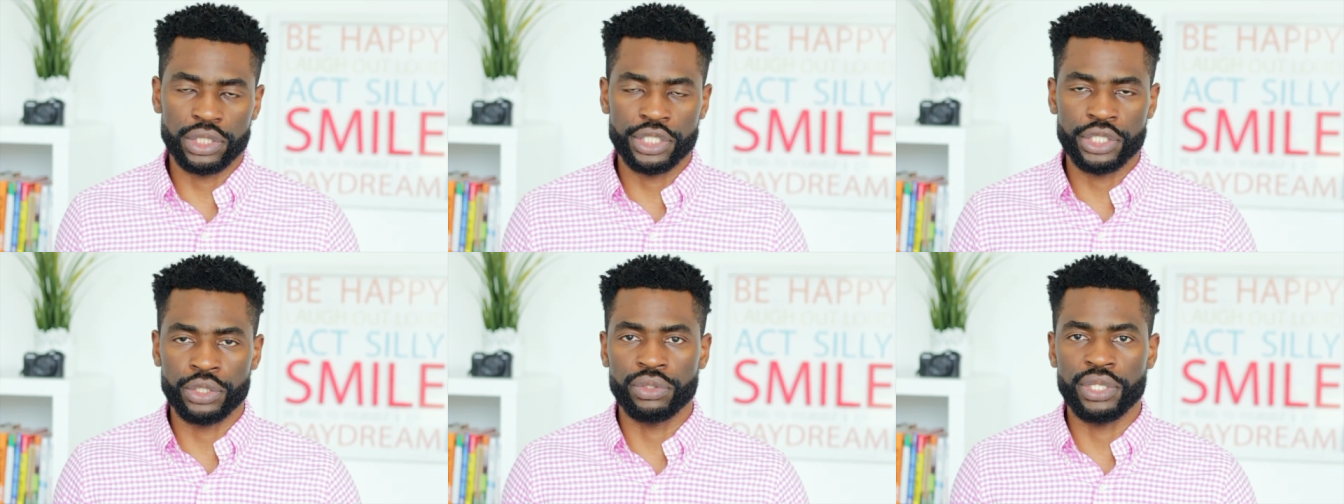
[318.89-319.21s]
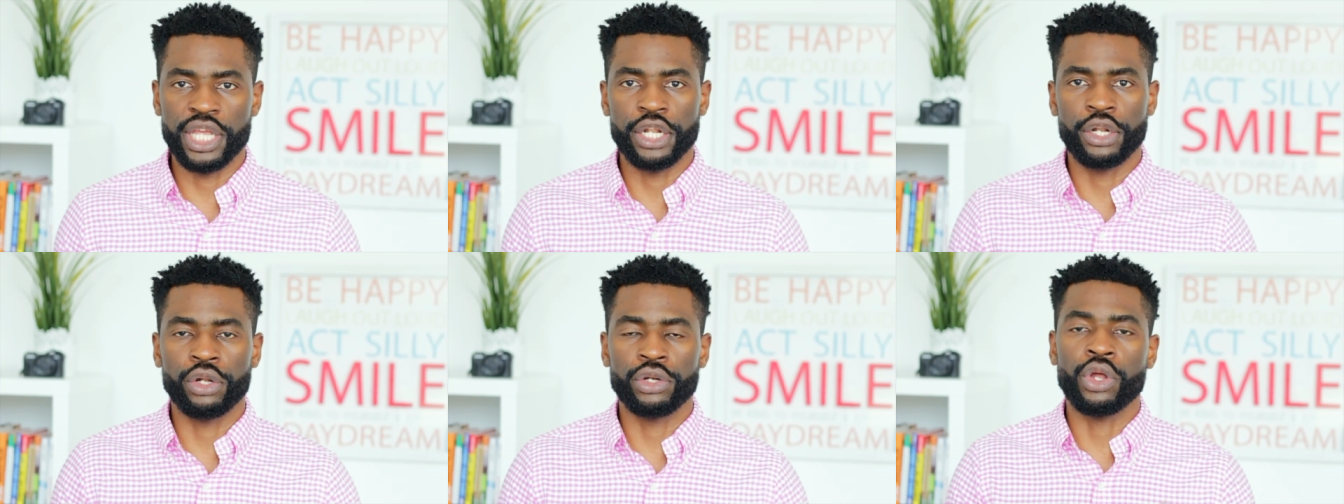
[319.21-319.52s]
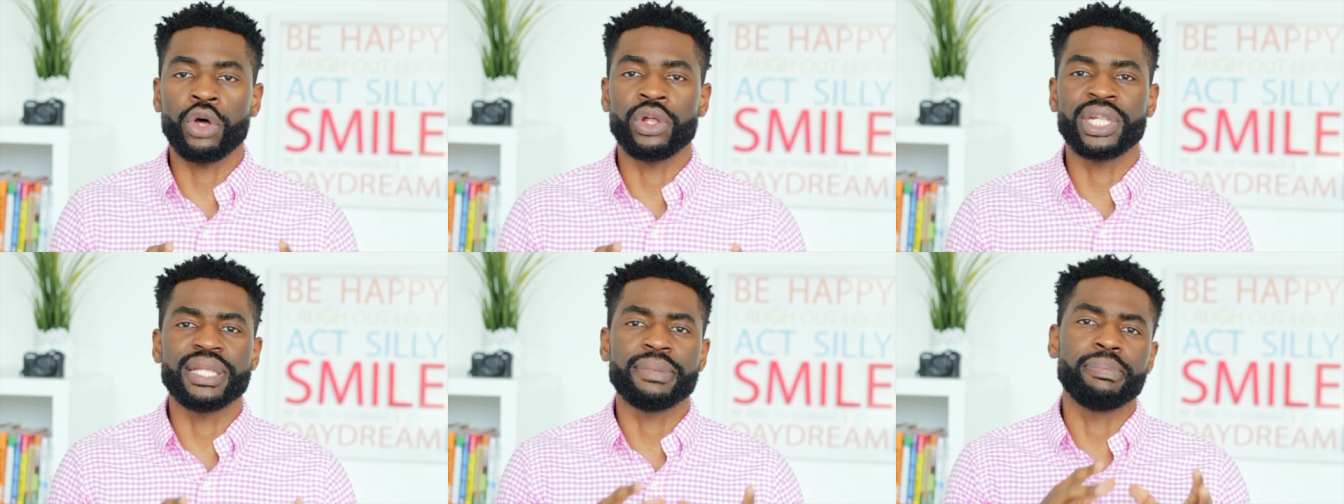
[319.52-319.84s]
So they're not
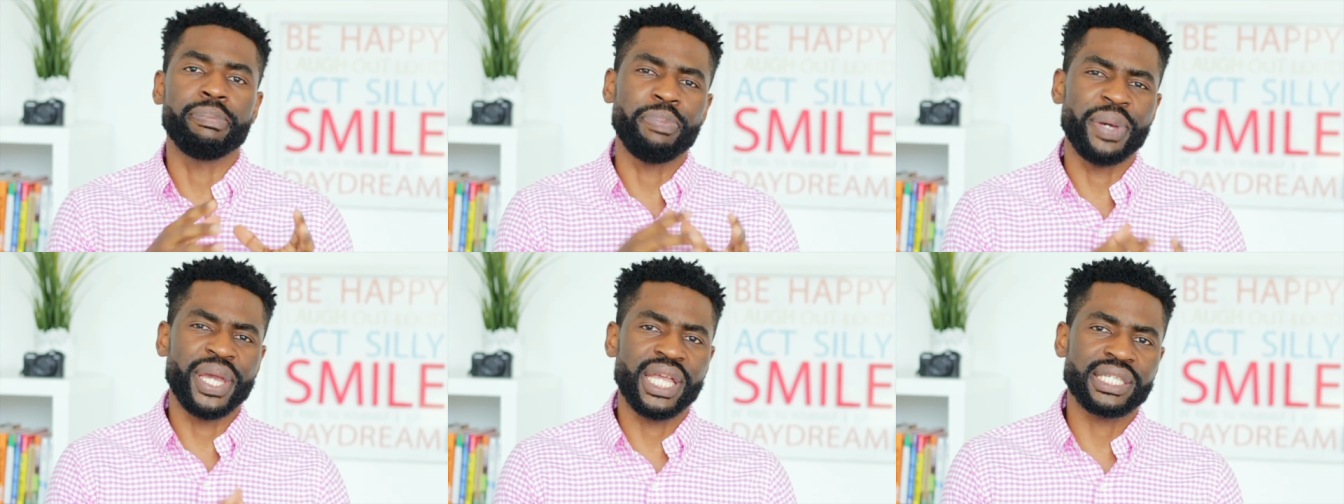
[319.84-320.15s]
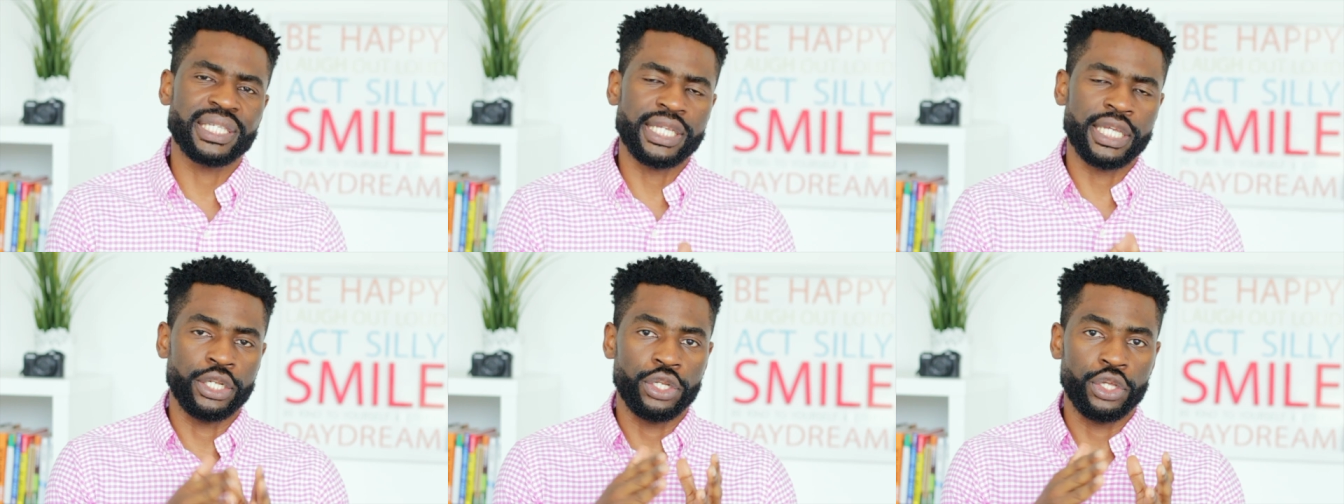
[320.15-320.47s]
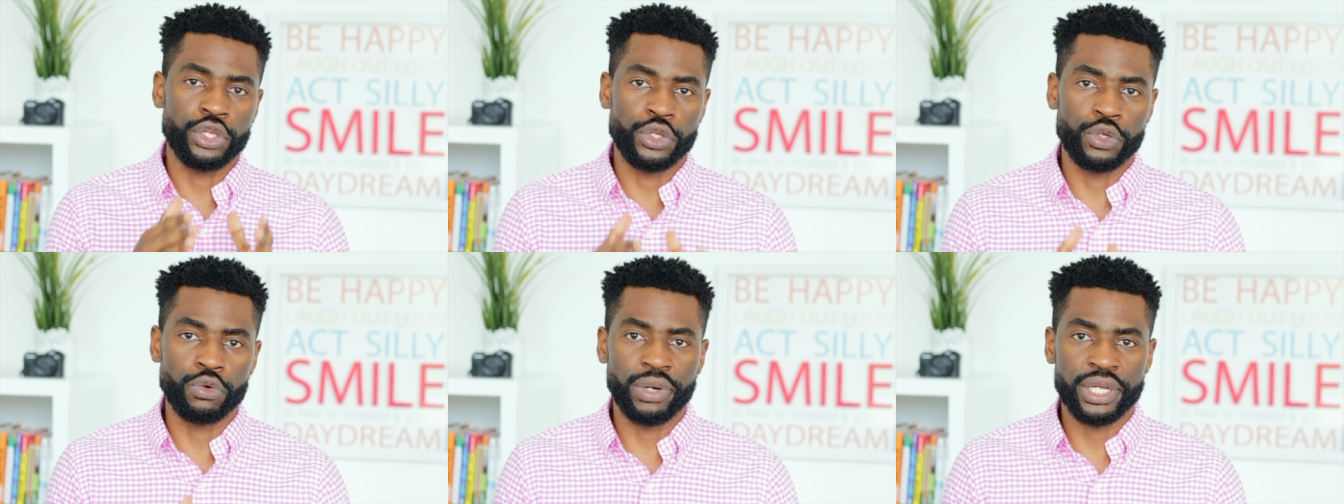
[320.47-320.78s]
only based in the
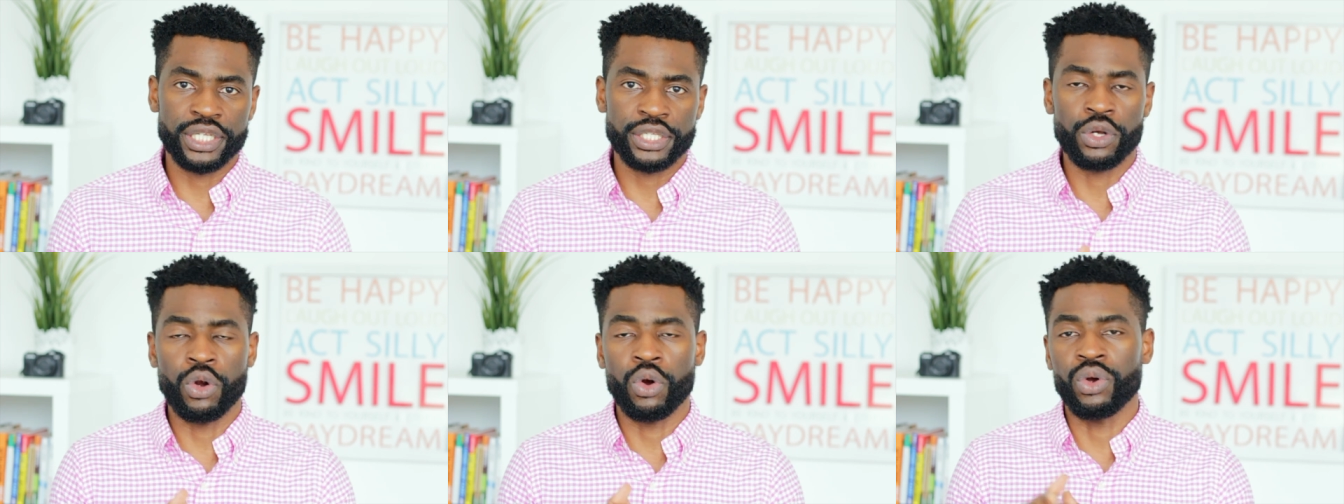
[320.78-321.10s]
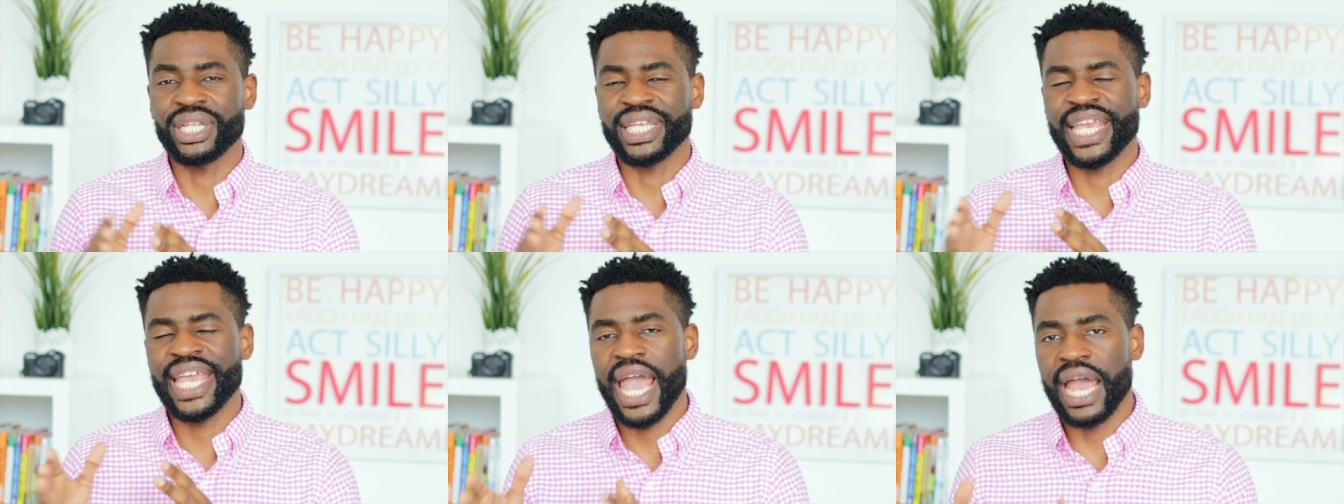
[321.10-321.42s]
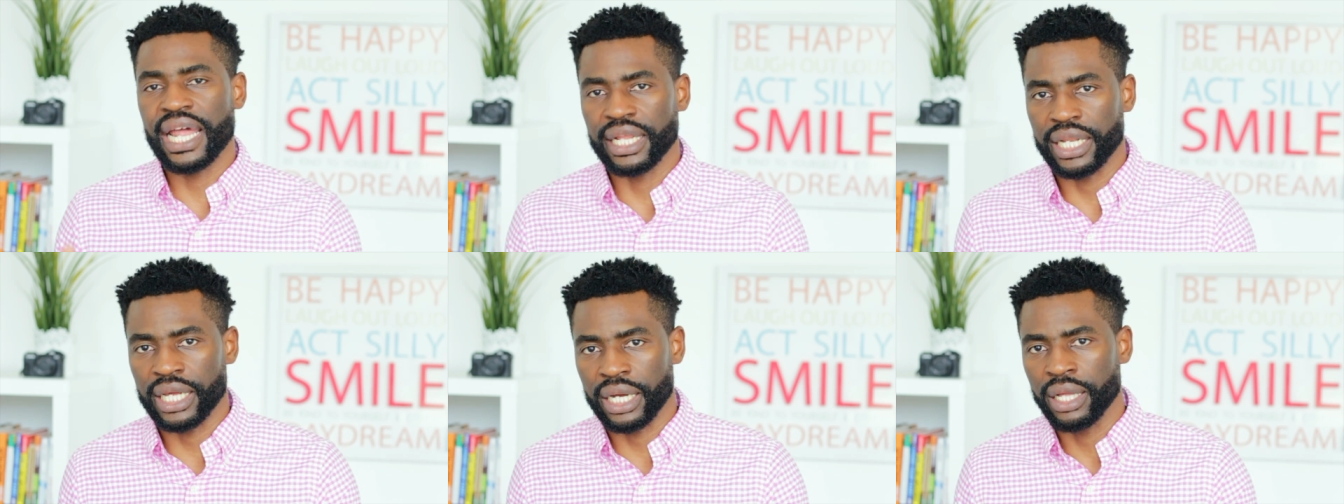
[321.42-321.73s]
U S or in
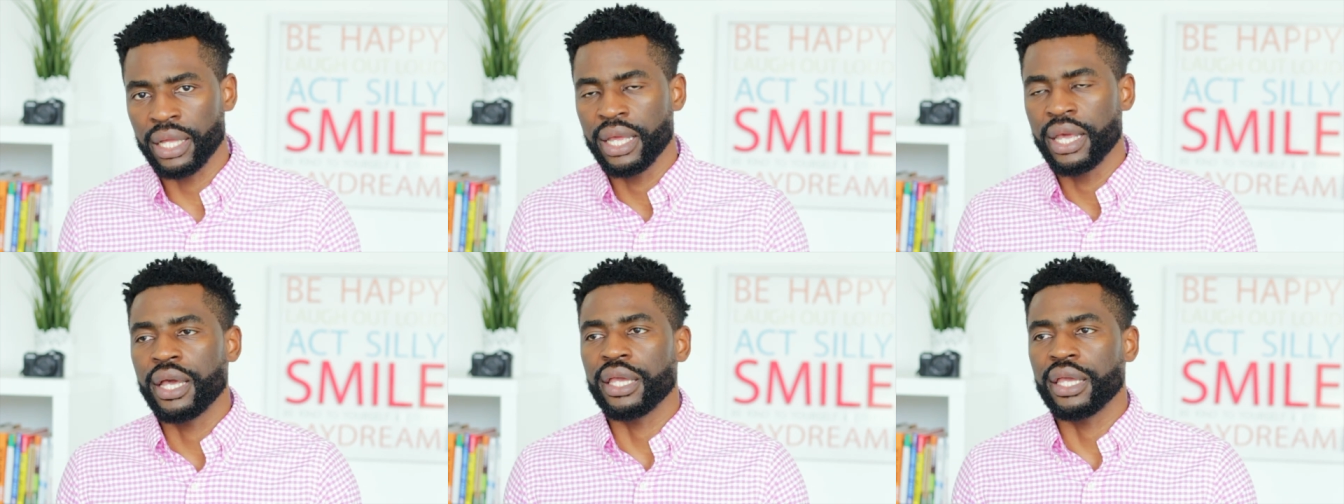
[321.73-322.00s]
Canada,